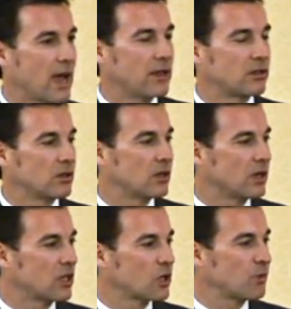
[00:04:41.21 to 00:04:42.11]
and
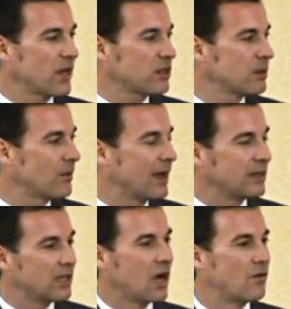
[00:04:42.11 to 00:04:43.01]
to expressing
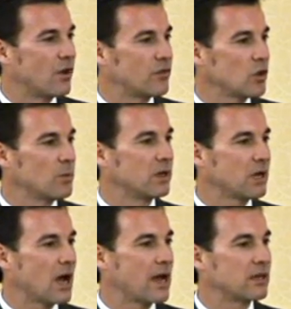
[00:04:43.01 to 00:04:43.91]
my love of
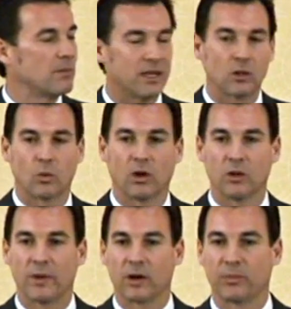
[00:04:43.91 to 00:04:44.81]
humankind to make the
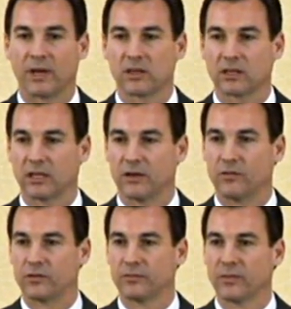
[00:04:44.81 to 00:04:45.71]
world a better place to live."